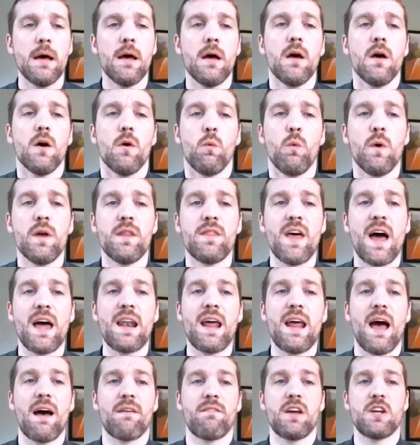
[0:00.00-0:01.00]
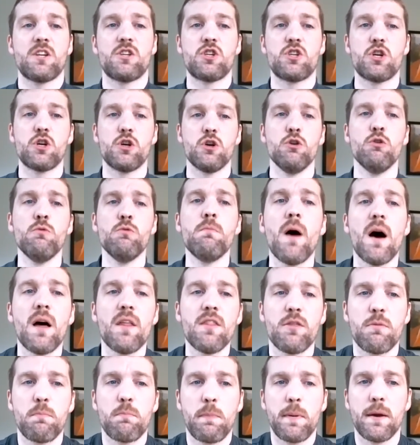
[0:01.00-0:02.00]
We then have a 2-month
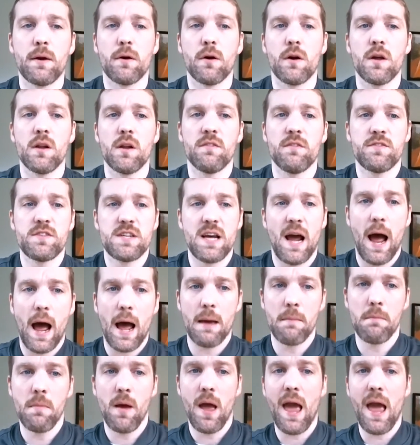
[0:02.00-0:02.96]
period of time,